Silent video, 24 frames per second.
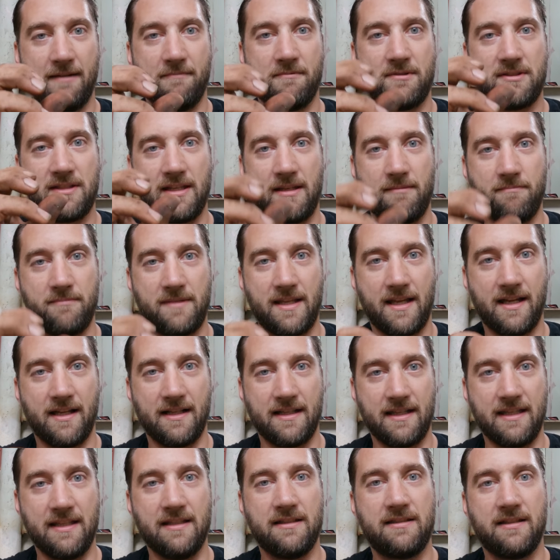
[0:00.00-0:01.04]
seep down
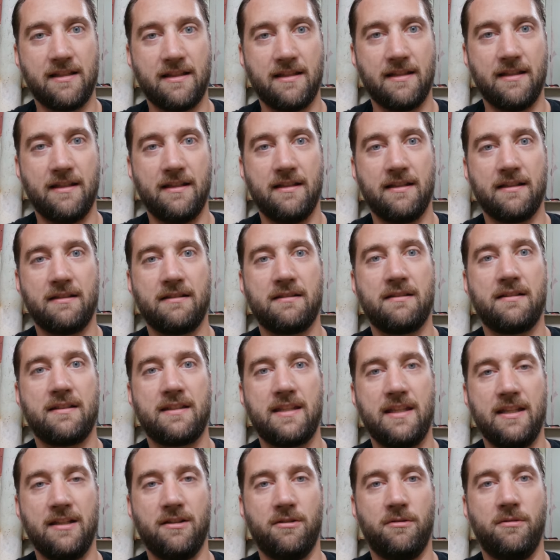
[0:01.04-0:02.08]
into the
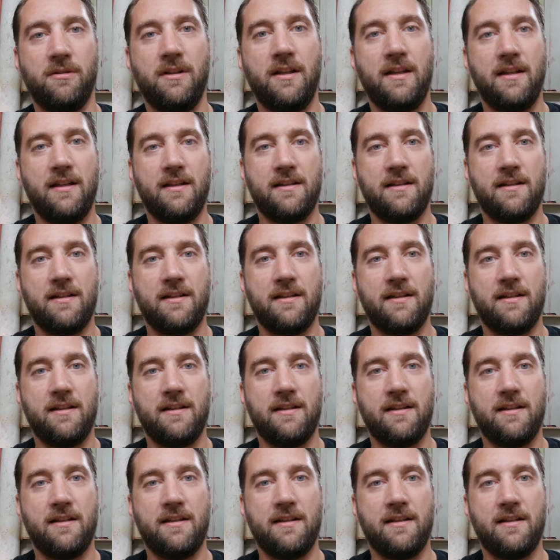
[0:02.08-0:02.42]
keel.